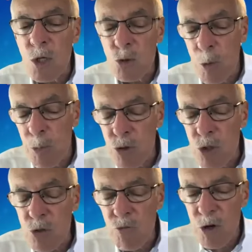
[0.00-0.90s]
as we put
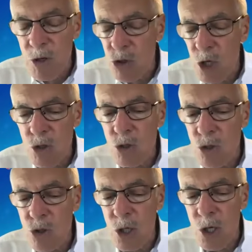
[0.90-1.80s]
these various
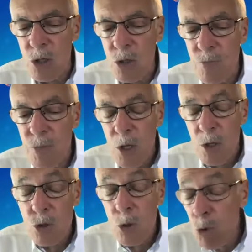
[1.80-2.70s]
sections together.
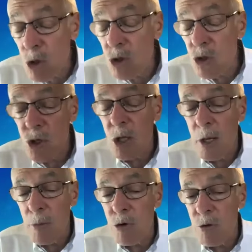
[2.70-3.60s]
So it works as a
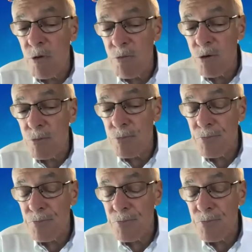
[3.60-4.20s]
collaborative effort.